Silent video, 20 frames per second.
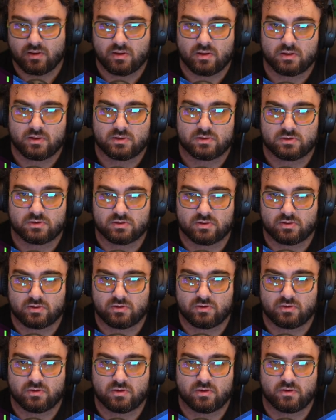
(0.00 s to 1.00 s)
So
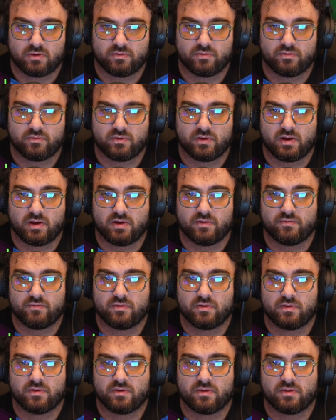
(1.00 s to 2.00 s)
if we have
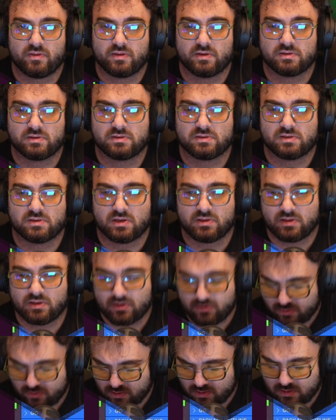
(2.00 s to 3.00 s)
this other
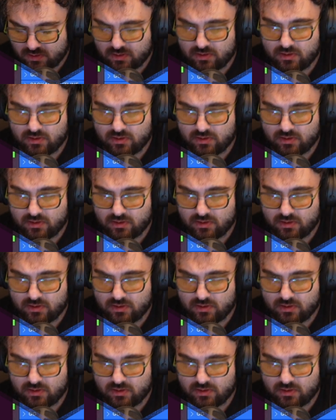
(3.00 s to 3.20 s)
one,